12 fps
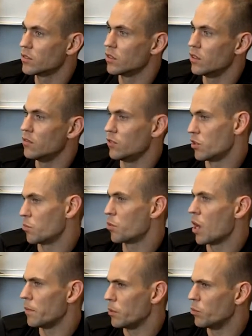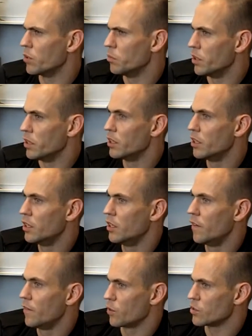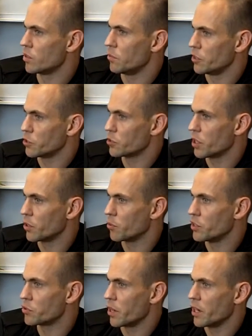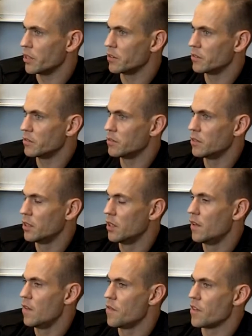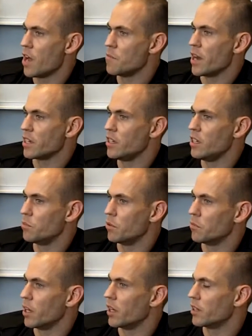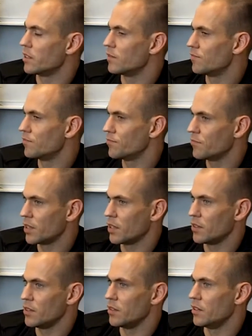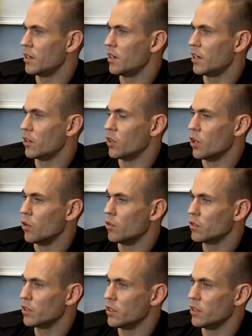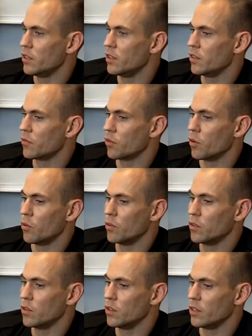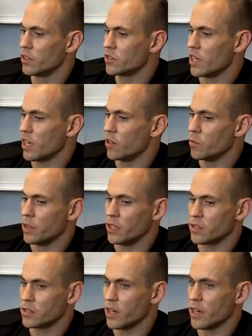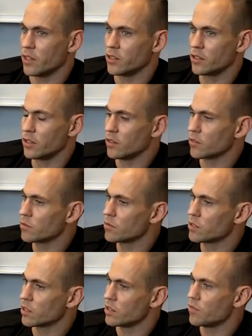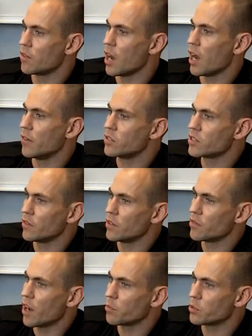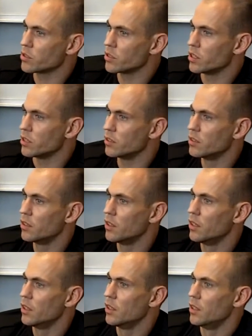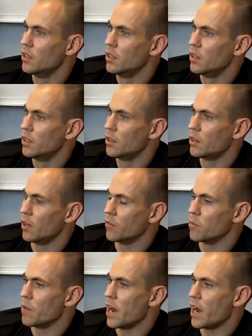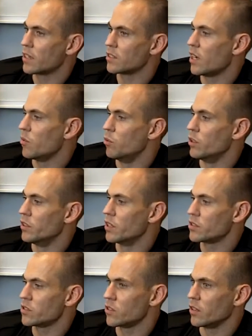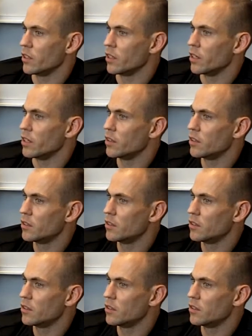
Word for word: so, which it probably would be for someone that you're trying to retrain. I might keep them like, you know, I don't know, for at least in that intermediate stage, you know, 65 to 75% of their max, and I wouldn't necessarily get,